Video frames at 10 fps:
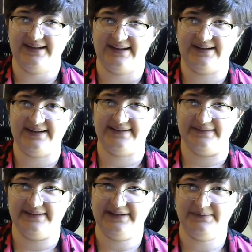There is a
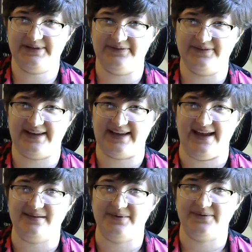little bit of a
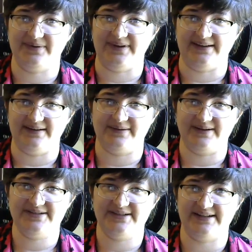lag between
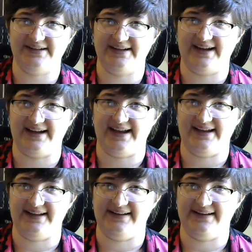question
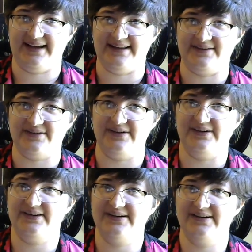and answer,
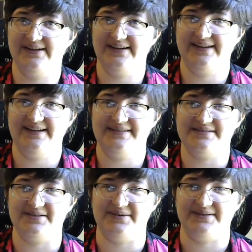
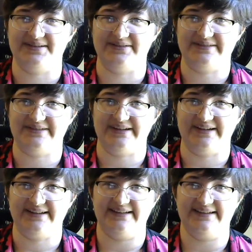which is always interesting.